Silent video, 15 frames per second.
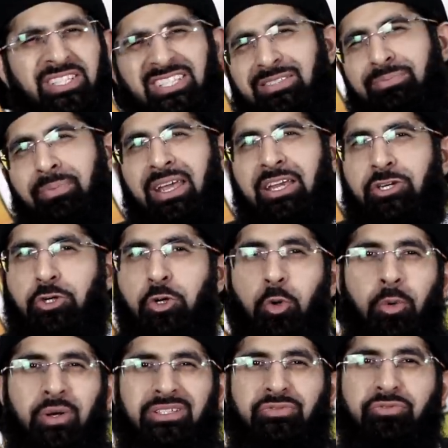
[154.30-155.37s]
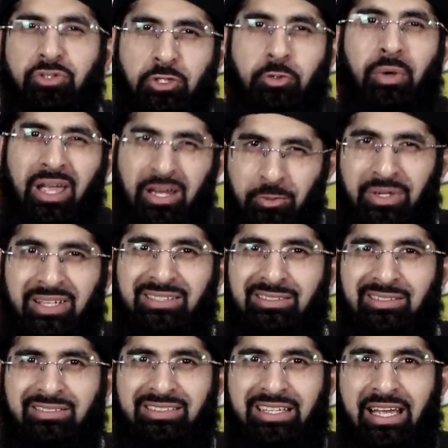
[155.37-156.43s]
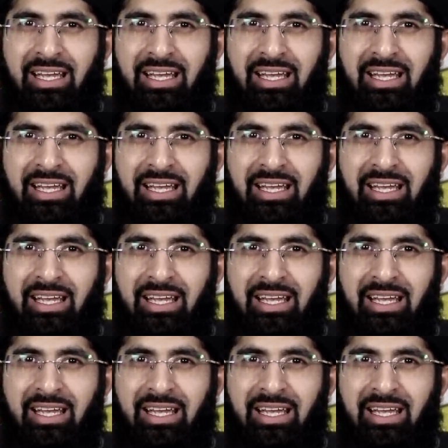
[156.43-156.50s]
But just make sure it's for the right reasons,